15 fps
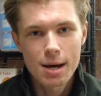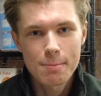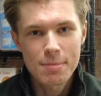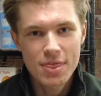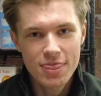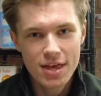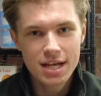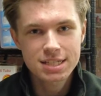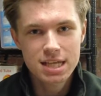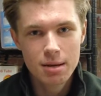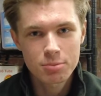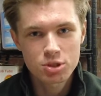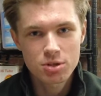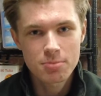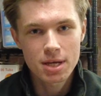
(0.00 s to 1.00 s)
But that's how
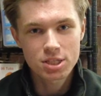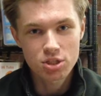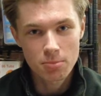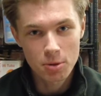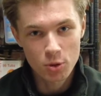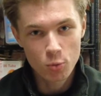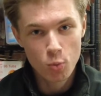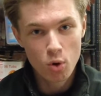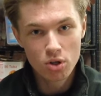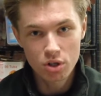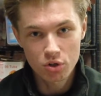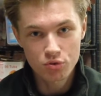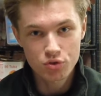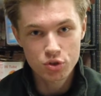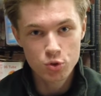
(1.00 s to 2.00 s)
much it made. So month one,
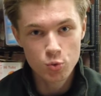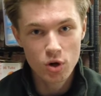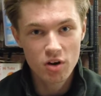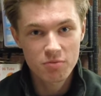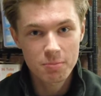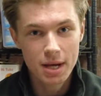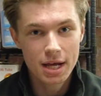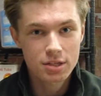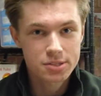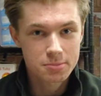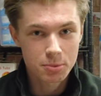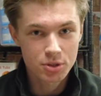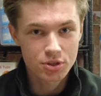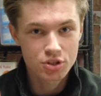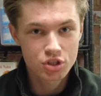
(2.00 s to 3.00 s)
£112,
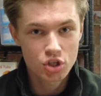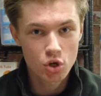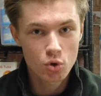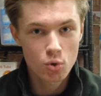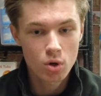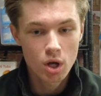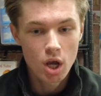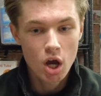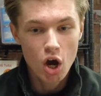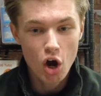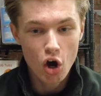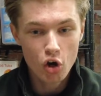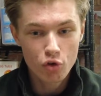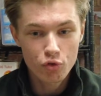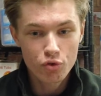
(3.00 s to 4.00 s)
month two,
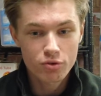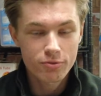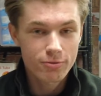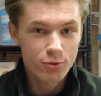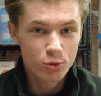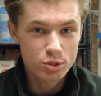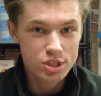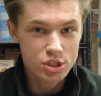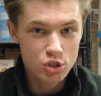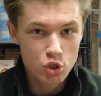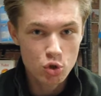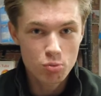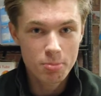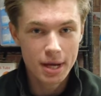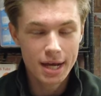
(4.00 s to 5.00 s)

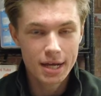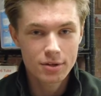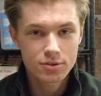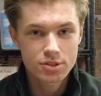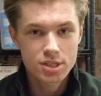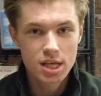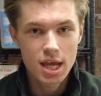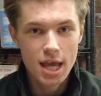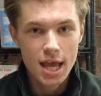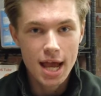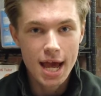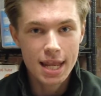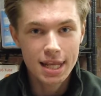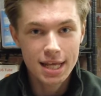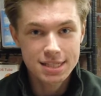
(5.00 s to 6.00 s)
£142,
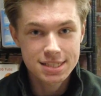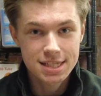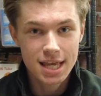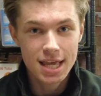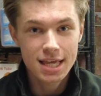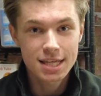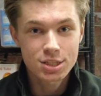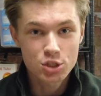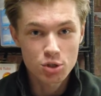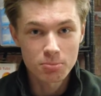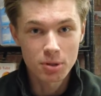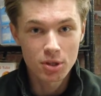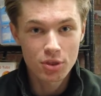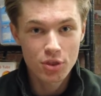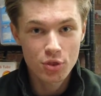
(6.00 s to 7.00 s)
and let's get into
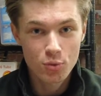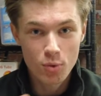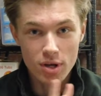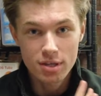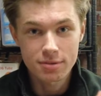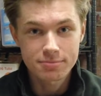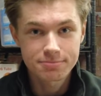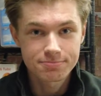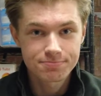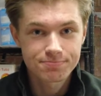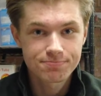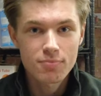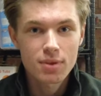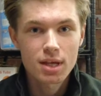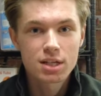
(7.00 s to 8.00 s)
month three.
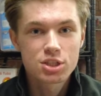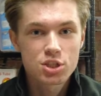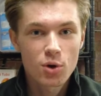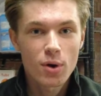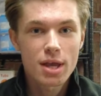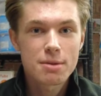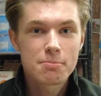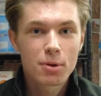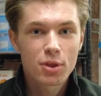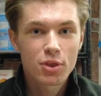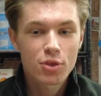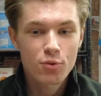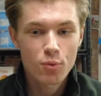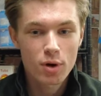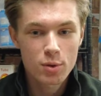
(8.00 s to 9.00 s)
So in month
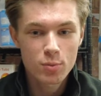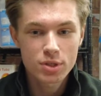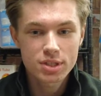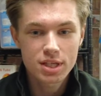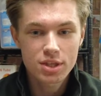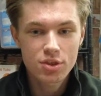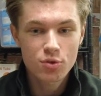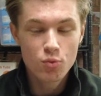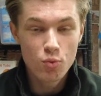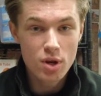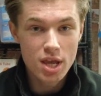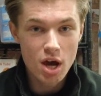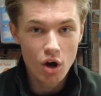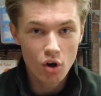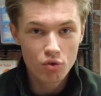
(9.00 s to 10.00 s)
three, we did
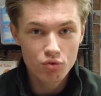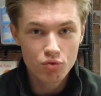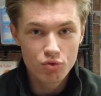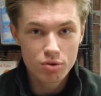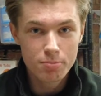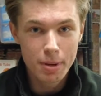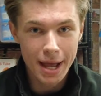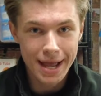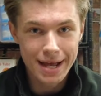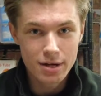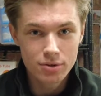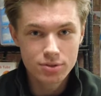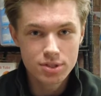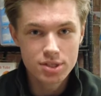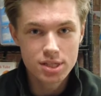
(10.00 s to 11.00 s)

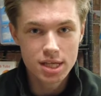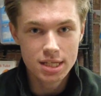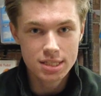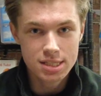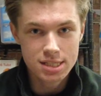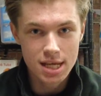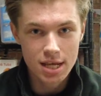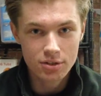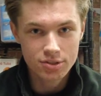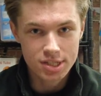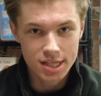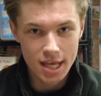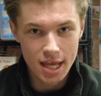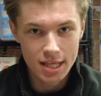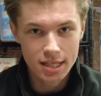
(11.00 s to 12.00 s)
£300 in sales
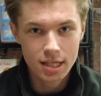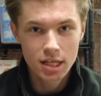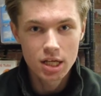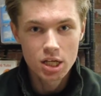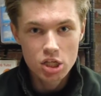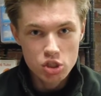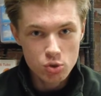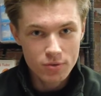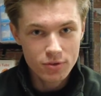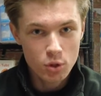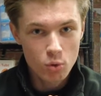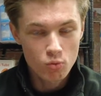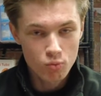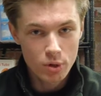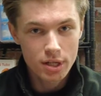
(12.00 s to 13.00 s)
again. So if you
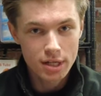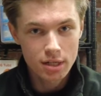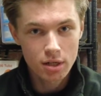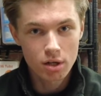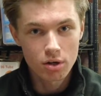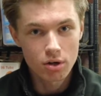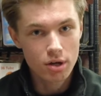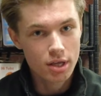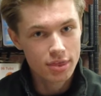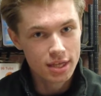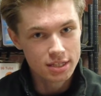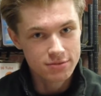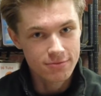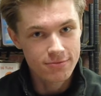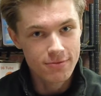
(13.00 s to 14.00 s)
really look,
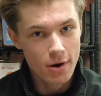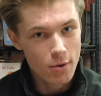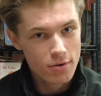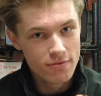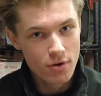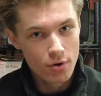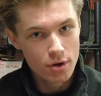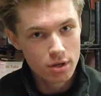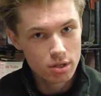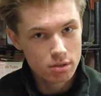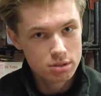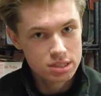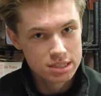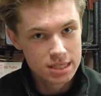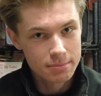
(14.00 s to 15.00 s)
that's very, very
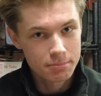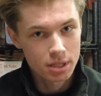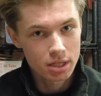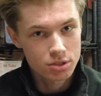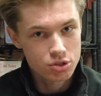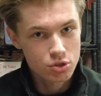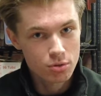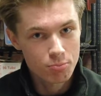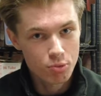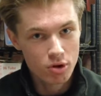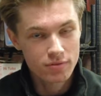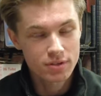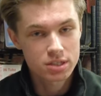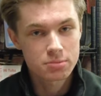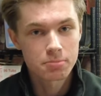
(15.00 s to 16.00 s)
similar to the
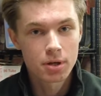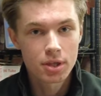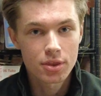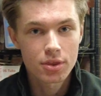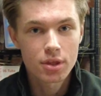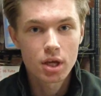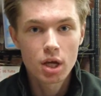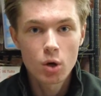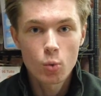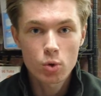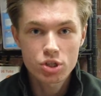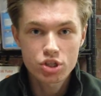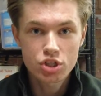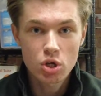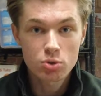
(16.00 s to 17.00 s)
previous month, which
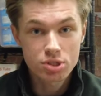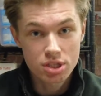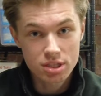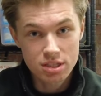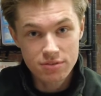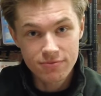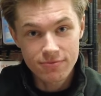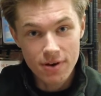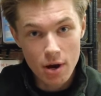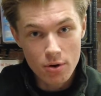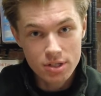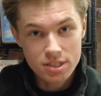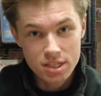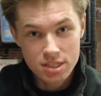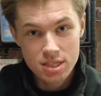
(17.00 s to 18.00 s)
shows that it's very
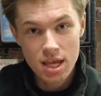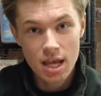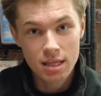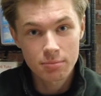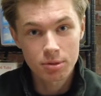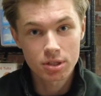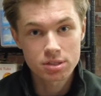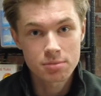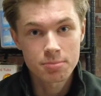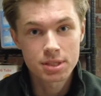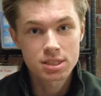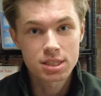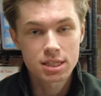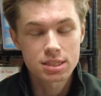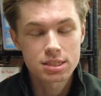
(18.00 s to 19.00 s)
sustainable as a
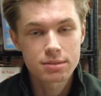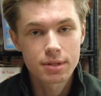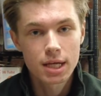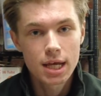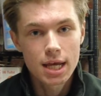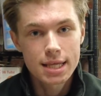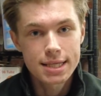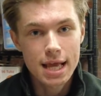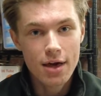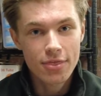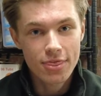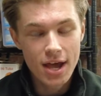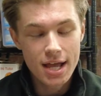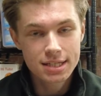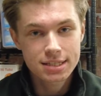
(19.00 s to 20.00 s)
business. Now
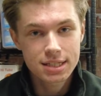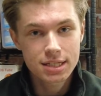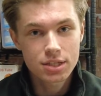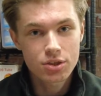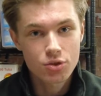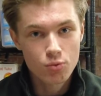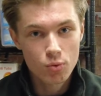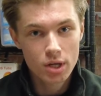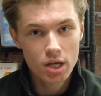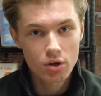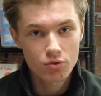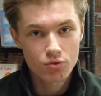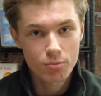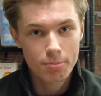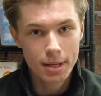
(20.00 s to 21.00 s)
that did
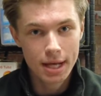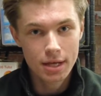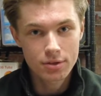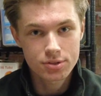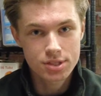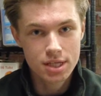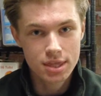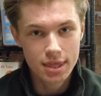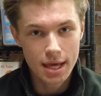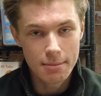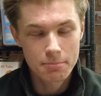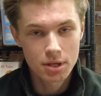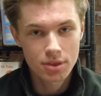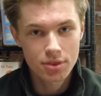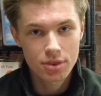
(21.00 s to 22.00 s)
£300 in that
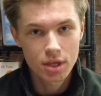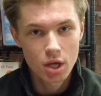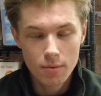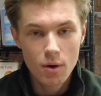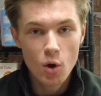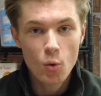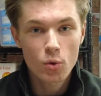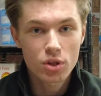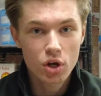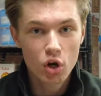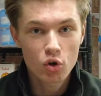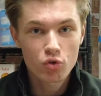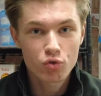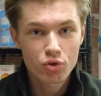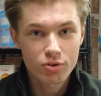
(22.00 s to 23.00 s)
month with
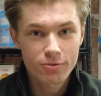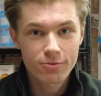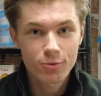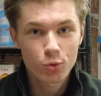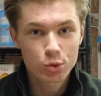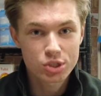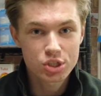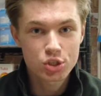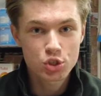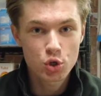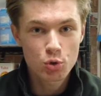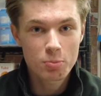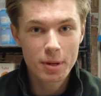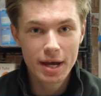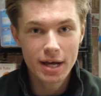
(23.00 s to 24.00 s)

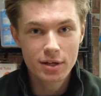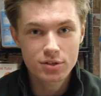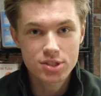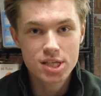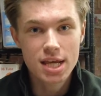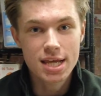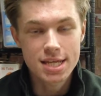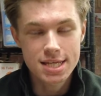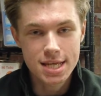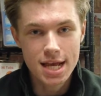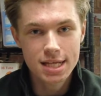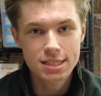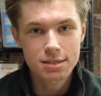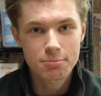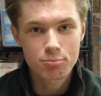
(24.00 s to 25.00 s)
£142 in
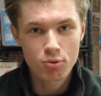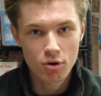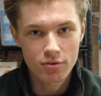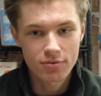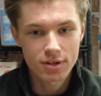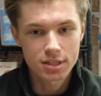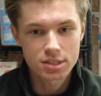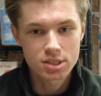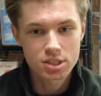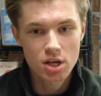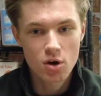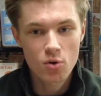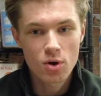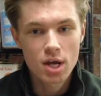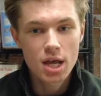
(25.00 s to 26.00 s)
net profit.
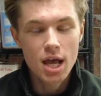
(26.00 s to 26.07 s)
So